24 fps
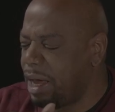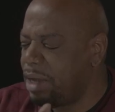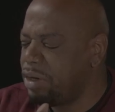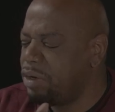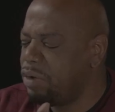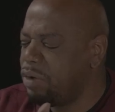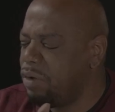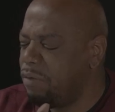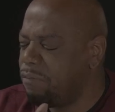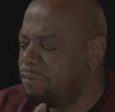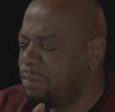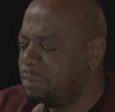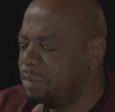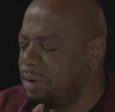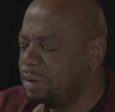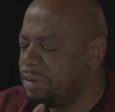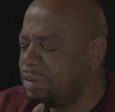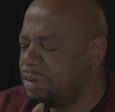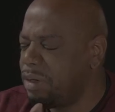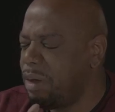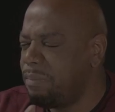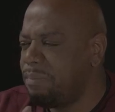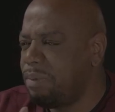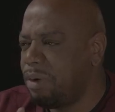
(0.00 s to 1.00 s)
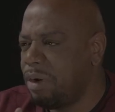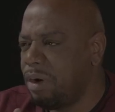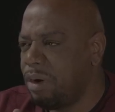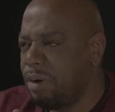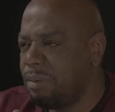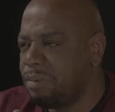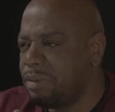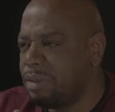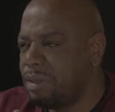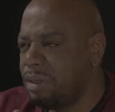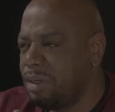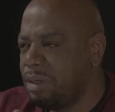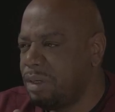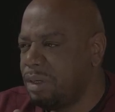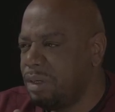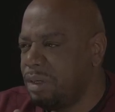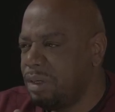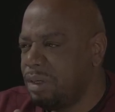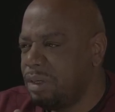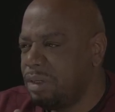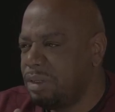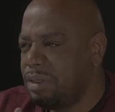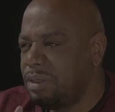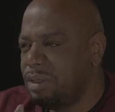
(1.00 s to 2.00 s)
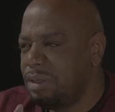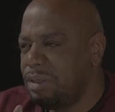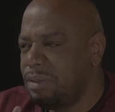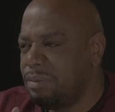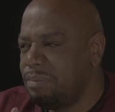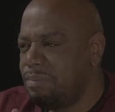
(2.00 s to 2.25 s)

How'd you go from the suburbs to